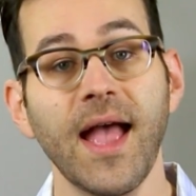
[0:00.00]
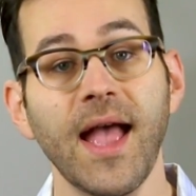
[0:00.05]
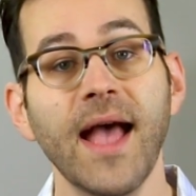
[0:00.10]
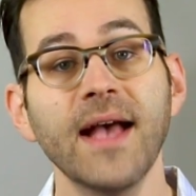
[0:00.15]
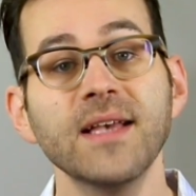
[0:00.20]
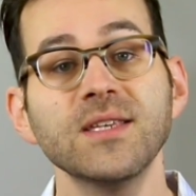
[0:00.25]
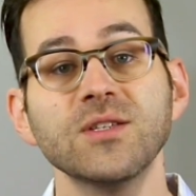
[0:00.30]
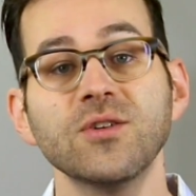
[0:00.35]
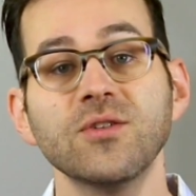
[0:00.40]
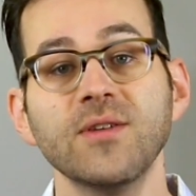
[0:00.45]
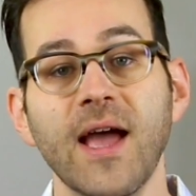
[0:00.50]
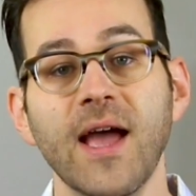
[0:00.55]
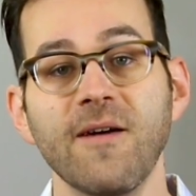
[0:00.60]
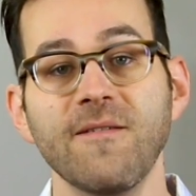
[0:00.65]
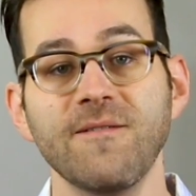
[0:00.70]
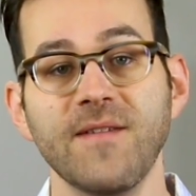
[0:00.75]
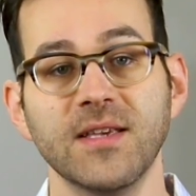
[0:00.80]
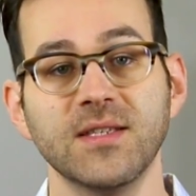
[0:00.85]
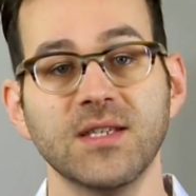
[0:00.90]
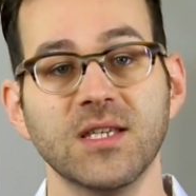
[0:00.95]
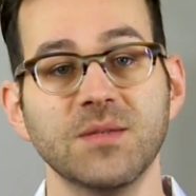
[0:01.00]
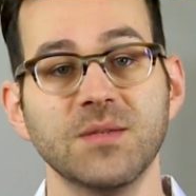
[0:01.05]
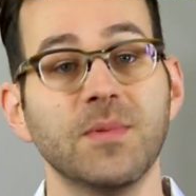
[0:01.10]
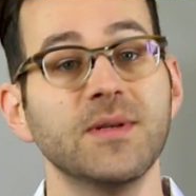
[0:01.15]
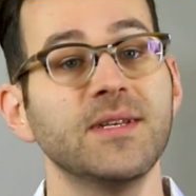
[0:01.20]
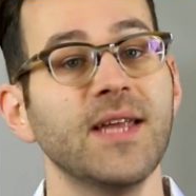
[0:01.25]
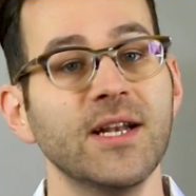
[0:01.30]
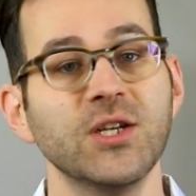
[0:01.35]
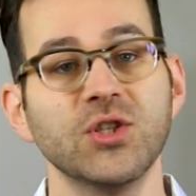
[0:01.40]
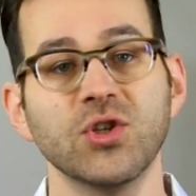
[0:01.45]
Esther now faces
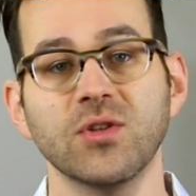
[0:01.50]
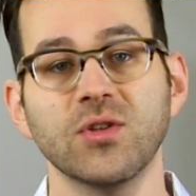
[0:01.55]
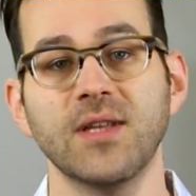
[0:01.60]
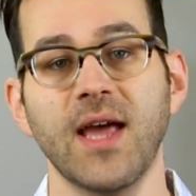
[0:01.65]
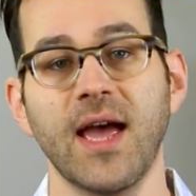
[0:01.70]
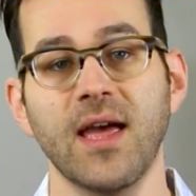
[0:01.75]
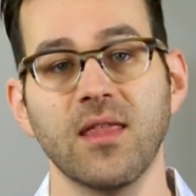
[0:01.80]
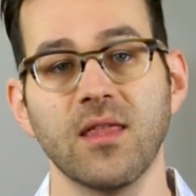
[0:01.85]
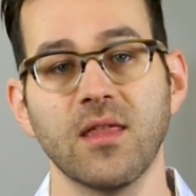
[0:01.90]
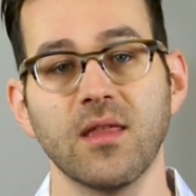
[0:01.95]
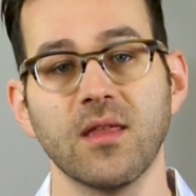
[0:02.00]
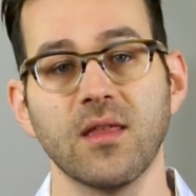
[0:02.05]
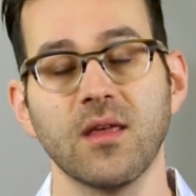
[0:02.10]
potential death.